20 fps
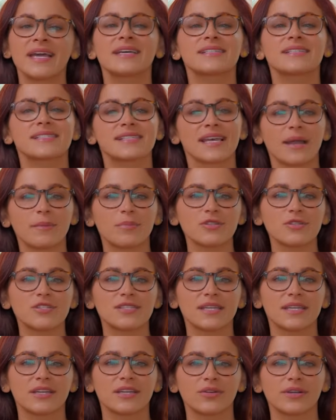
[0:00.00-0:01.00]

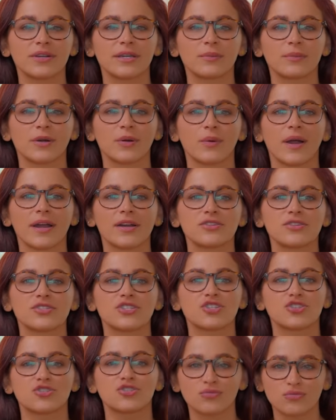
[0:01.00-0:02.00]
Cybersecurity requires
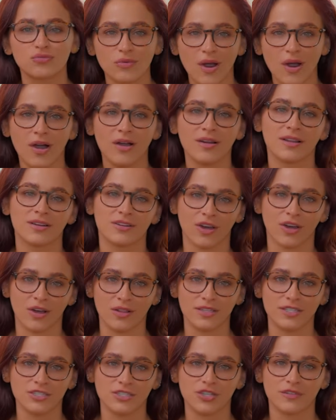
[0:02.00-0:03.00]
strong
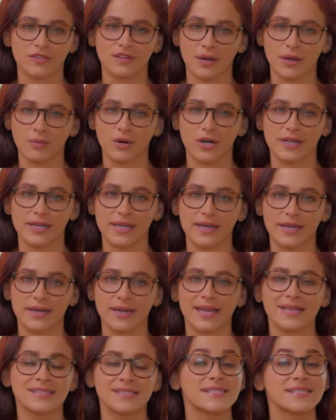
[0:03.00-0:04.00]
knowledge of networking
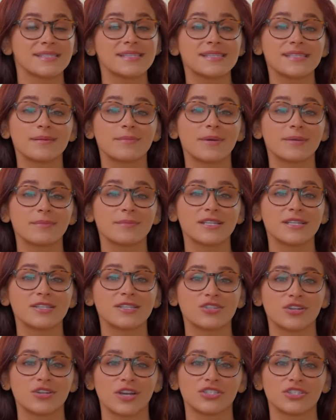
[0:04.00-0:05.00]
and system
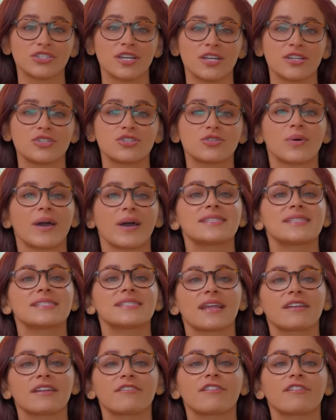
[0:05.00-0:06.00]
administration to
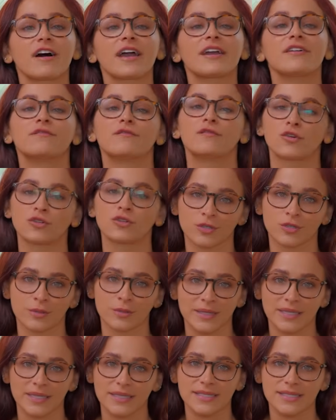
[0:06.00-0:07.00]
identify
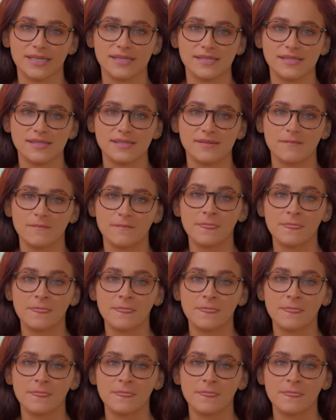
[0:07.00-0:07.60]
vulnerabilities.